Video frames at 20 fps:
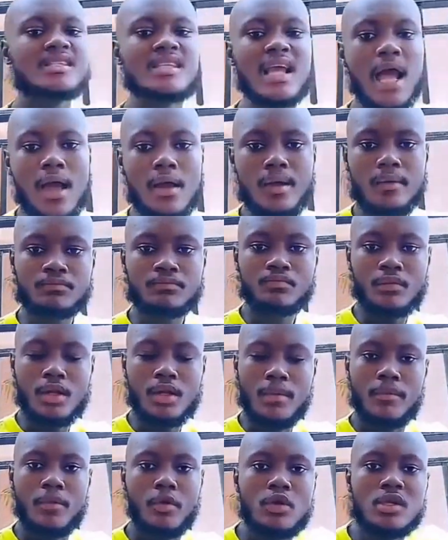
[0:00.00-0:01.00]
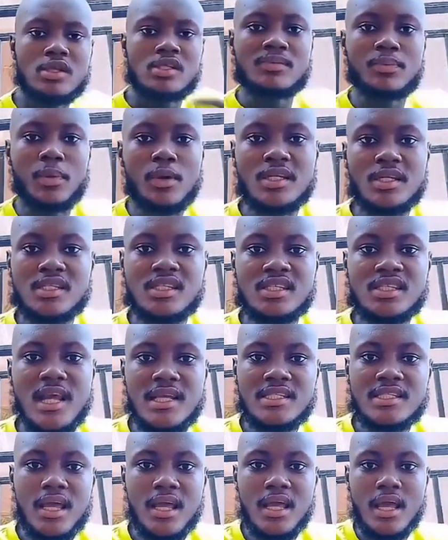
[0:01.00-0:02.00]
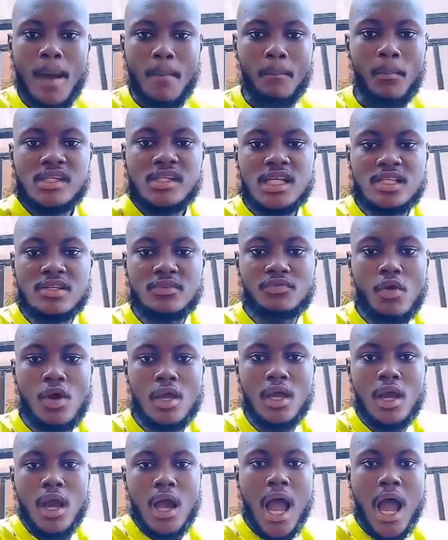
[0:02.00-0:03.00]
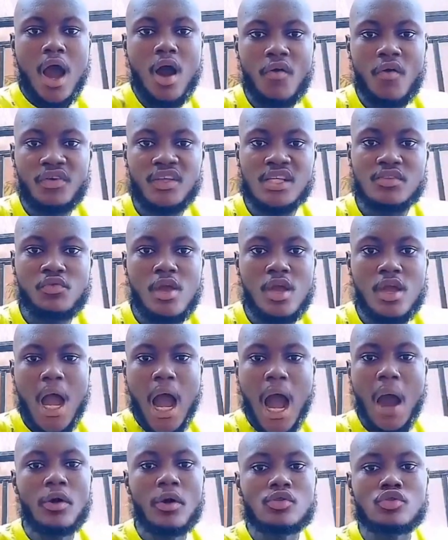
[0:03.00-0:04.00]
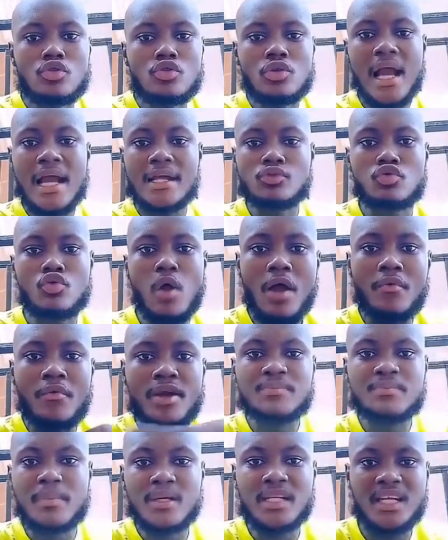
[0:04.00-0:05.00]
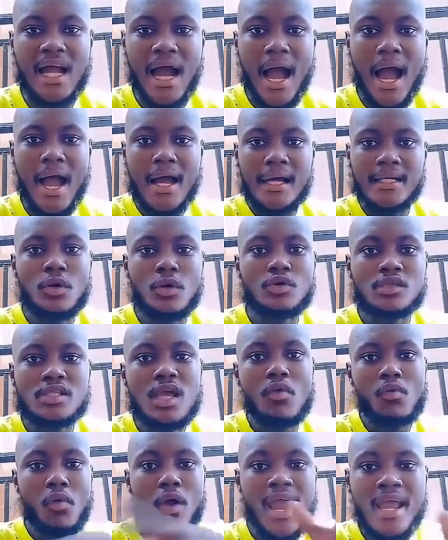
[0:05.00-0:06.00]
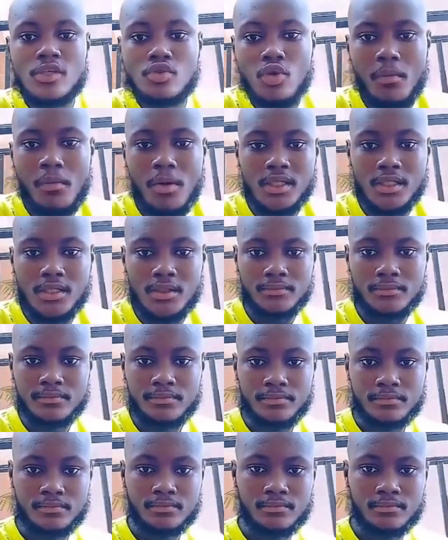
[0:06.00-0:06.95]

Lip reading: Because it's police station, yes, police station boy, officers boy, I want you guys to arrest Medikal. They will say, where is your money?